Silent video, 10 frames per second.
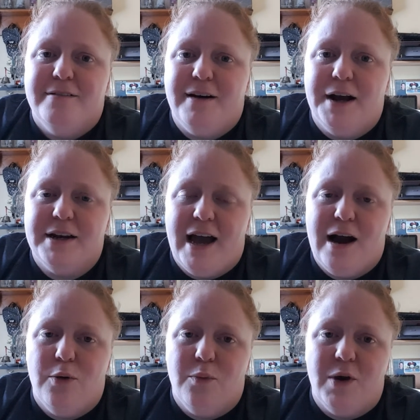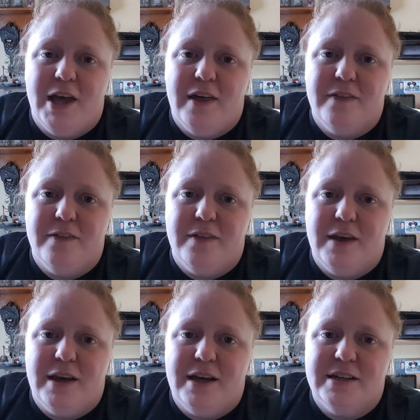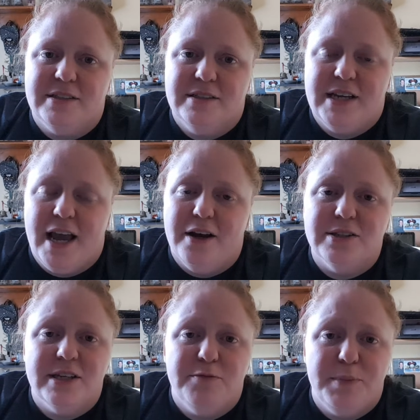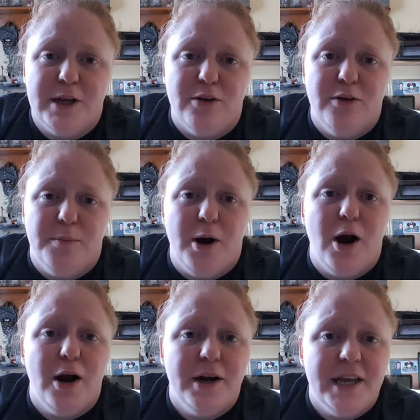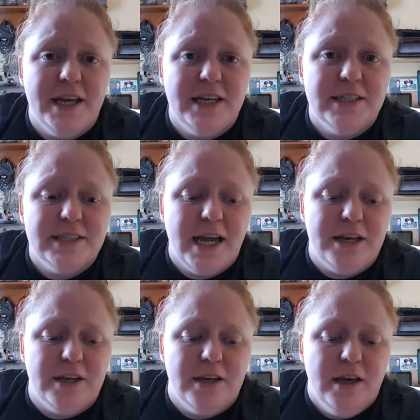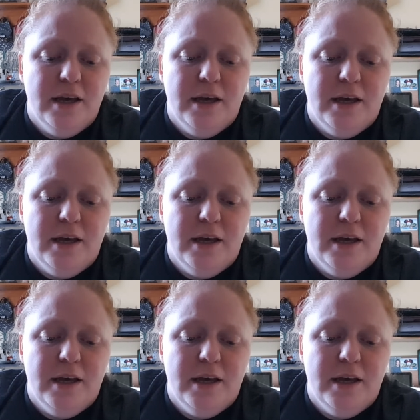find out when the Tales of Beetle the Bard is, and